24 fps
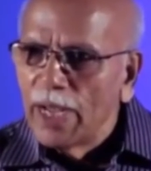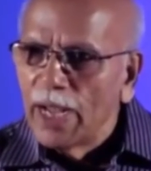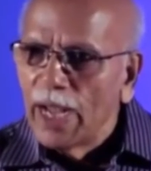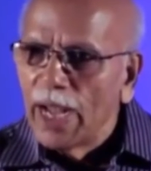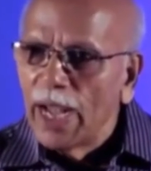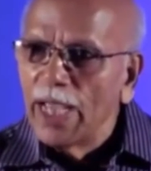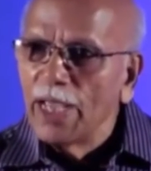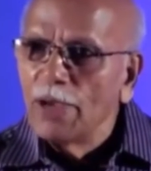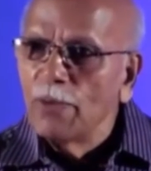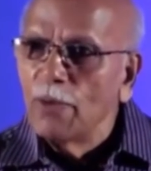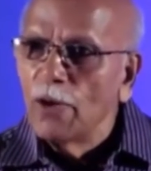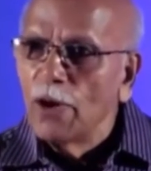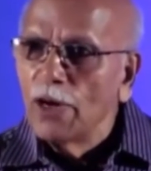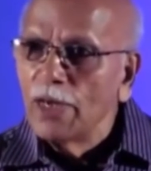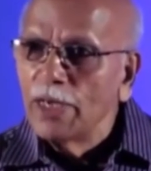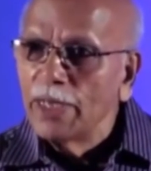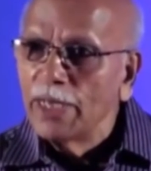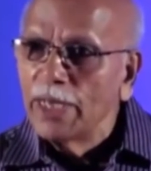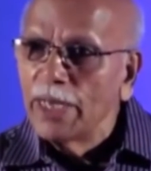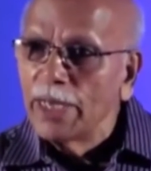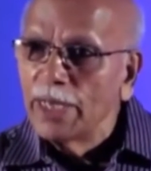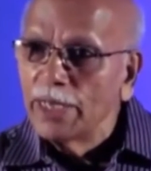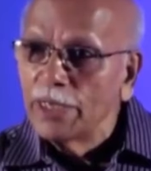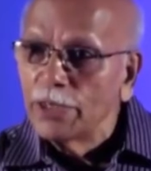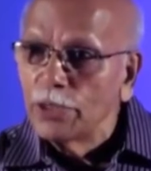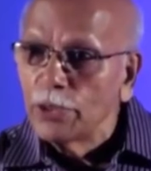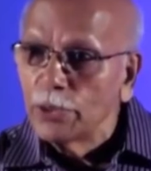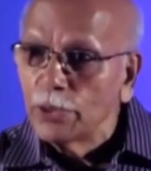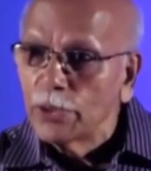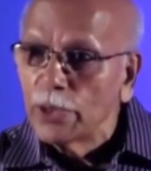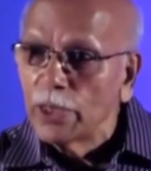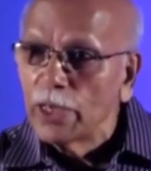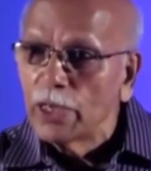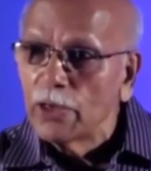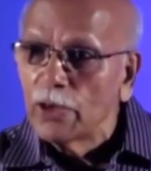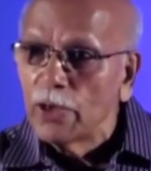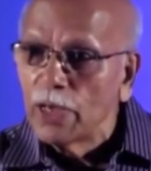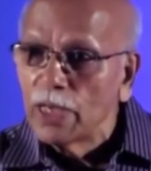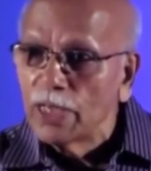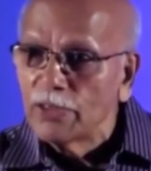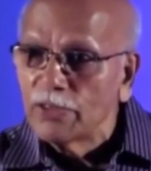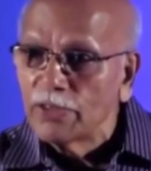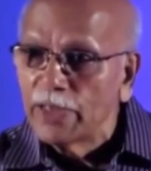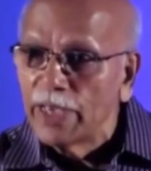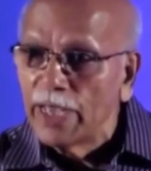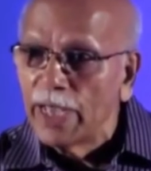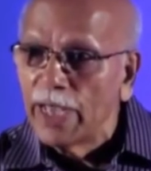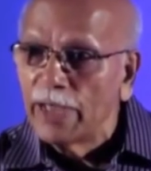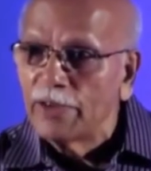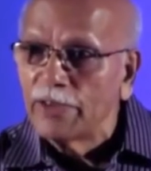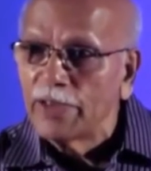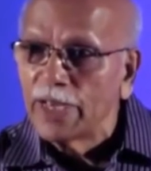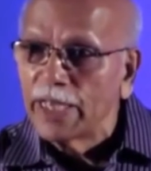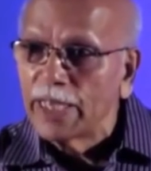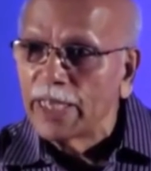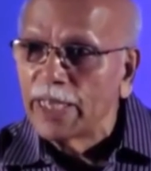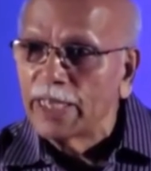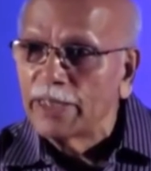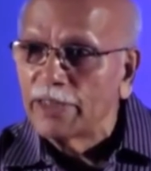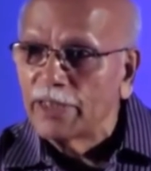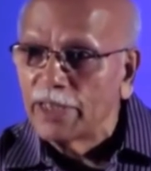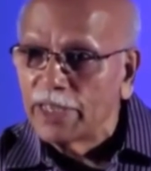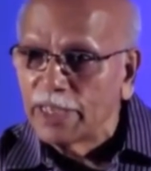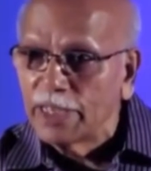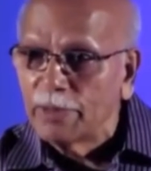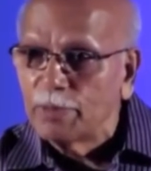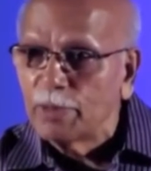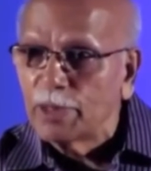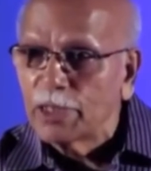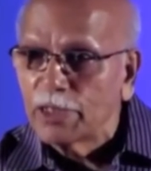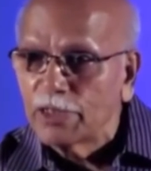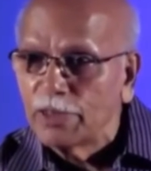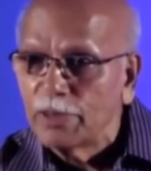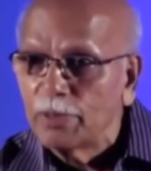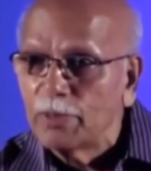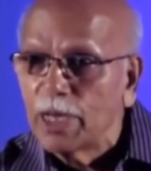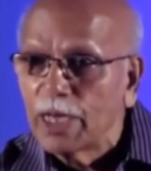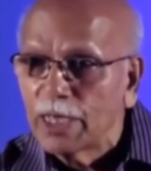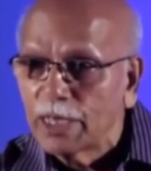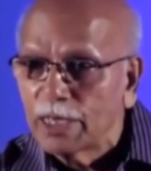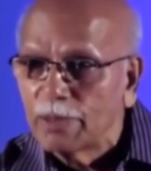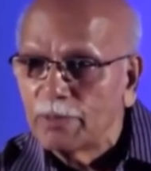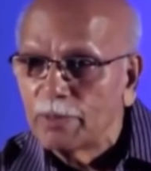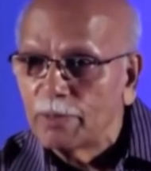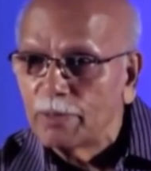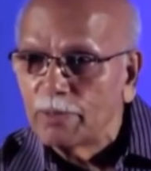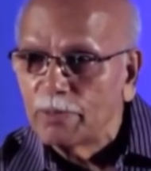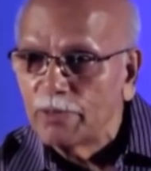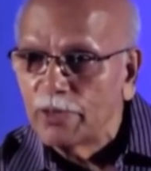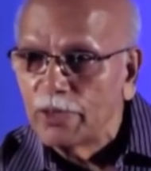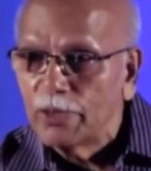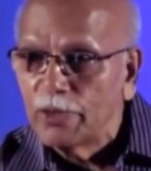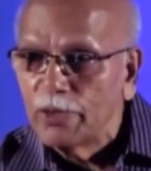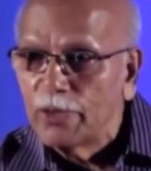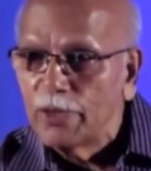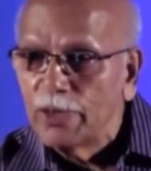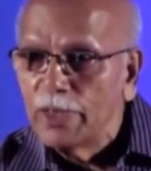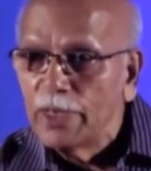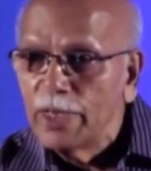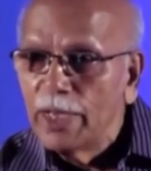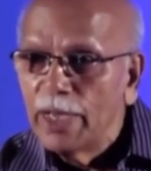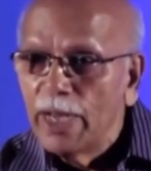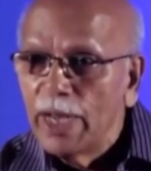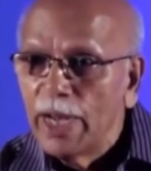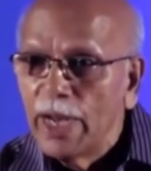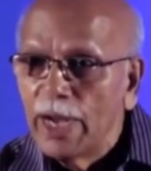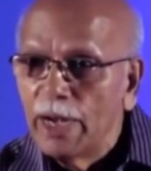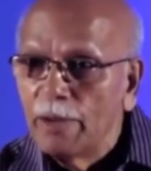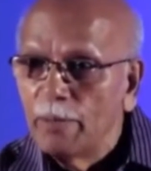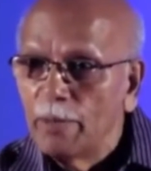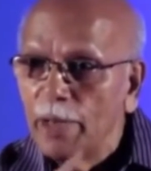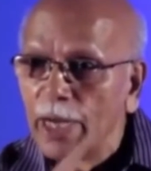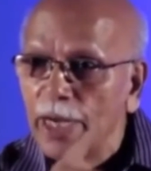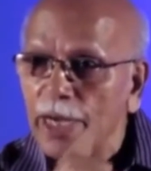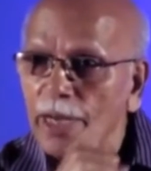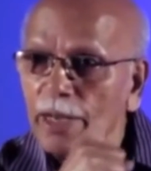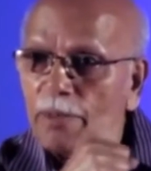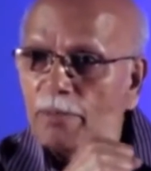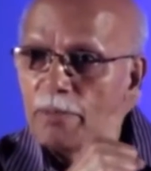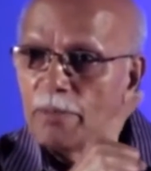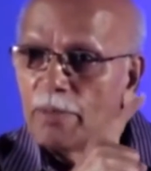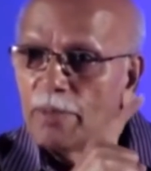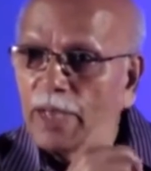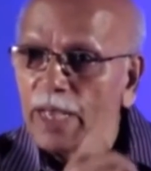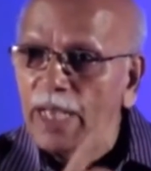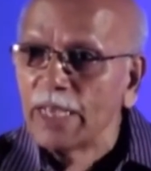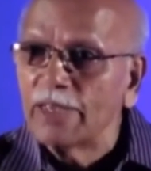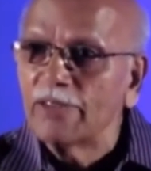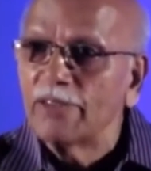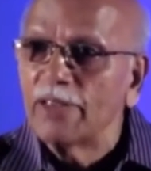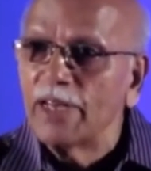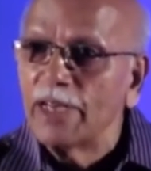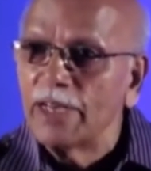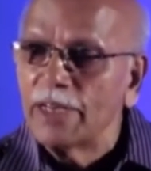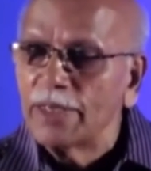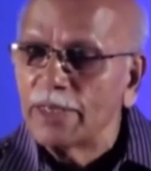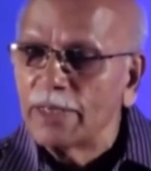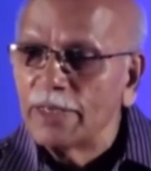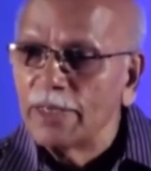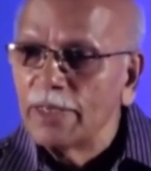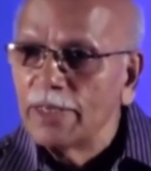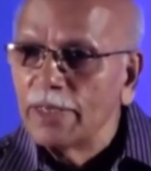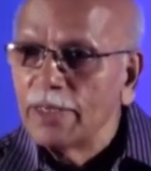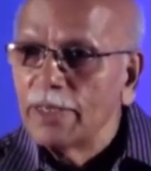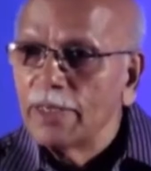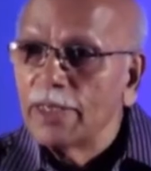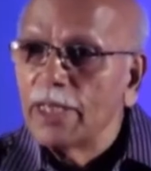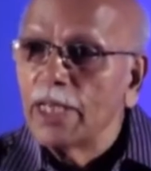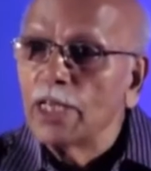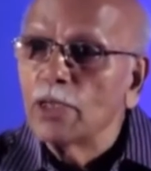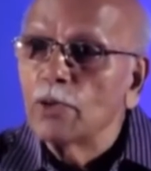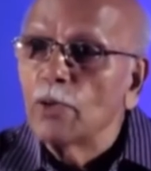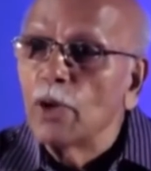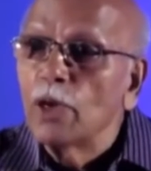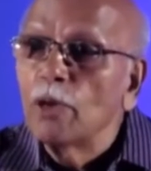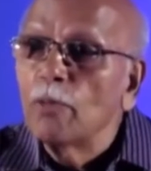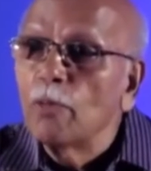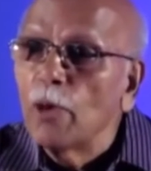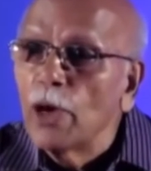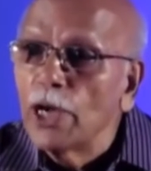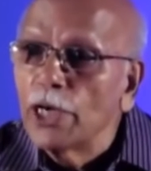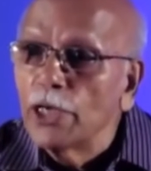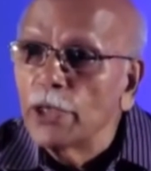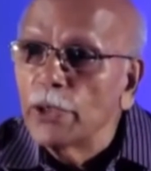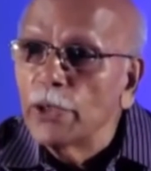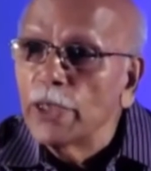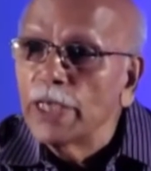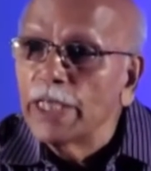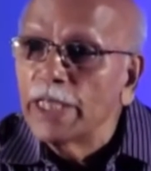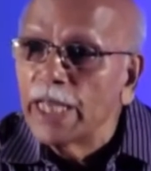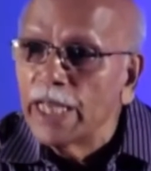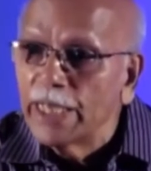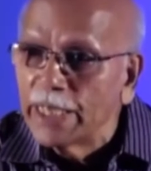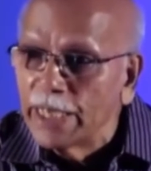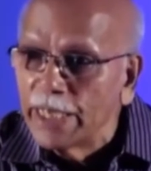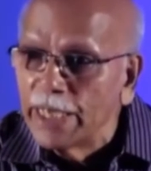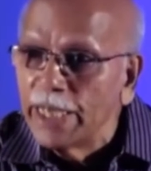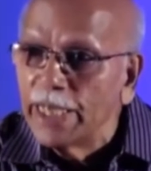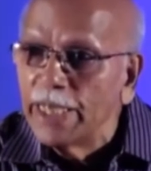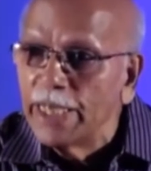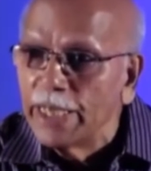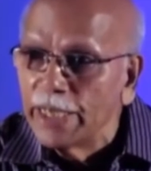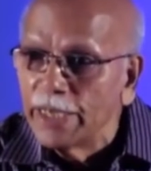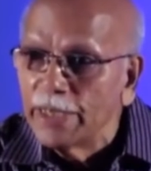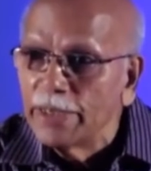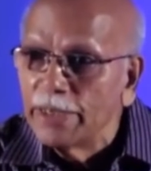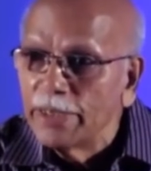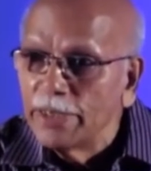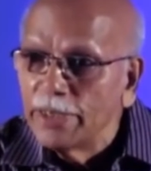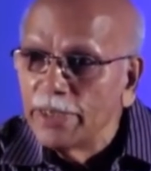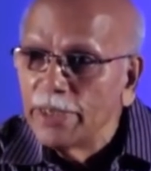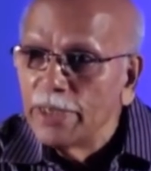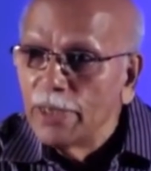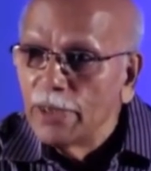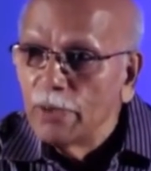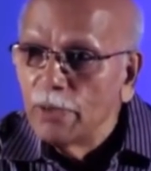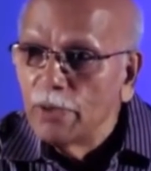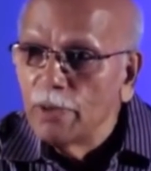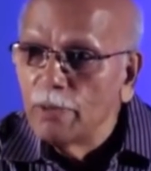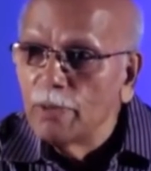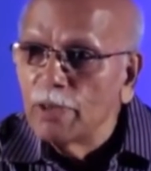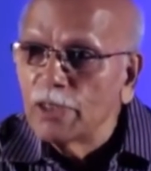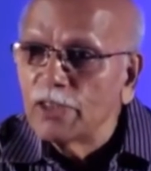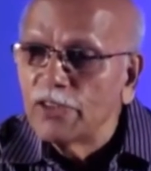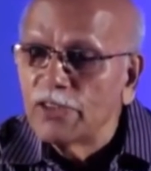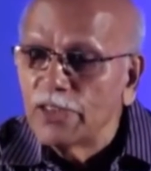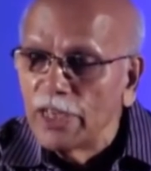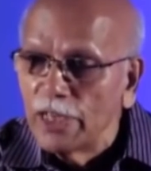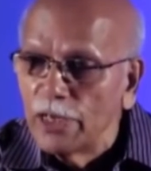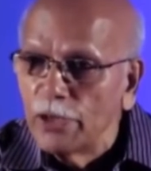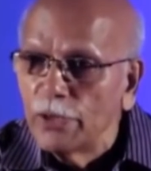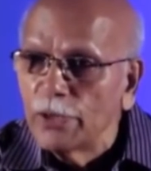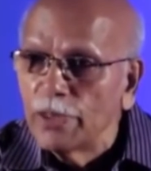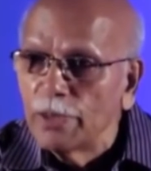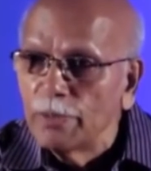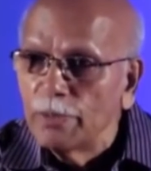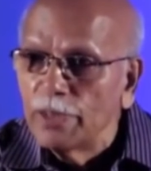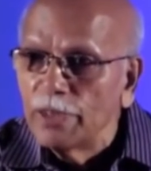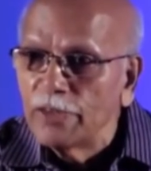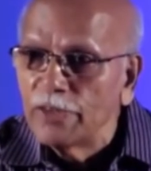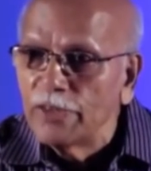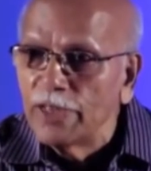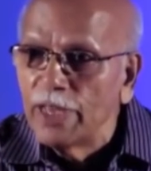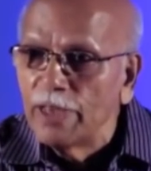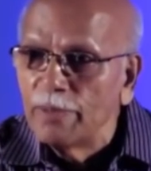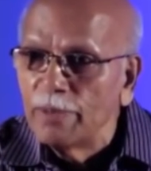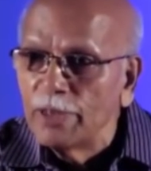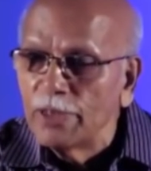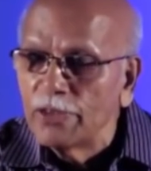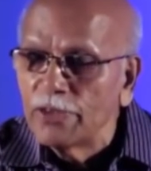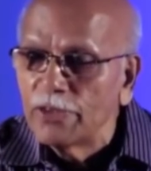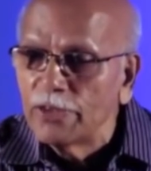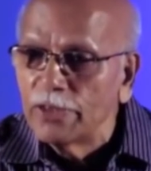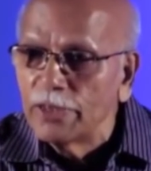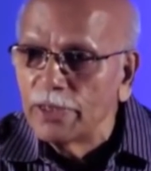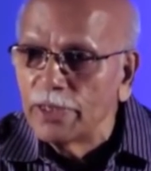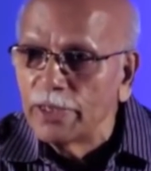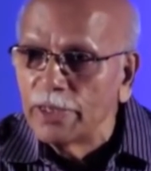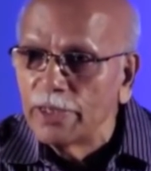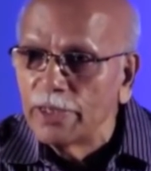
I want a tutorial college say, I have taken a 30% mark fellow and made him excellent. There is one boy doing that in India. We must salute him. His name is